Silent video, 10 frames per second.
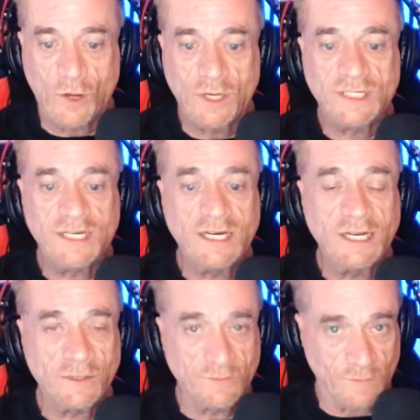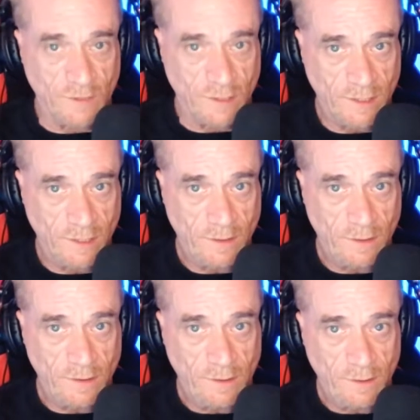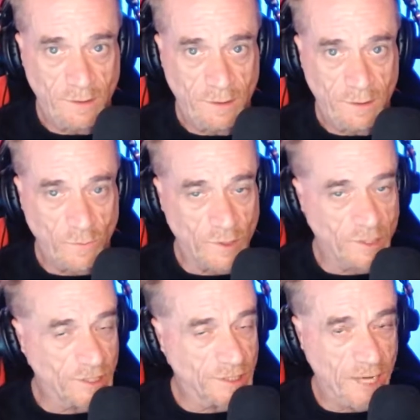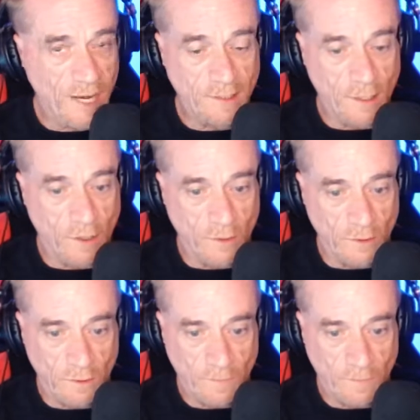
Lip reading: as he lives, which is not long."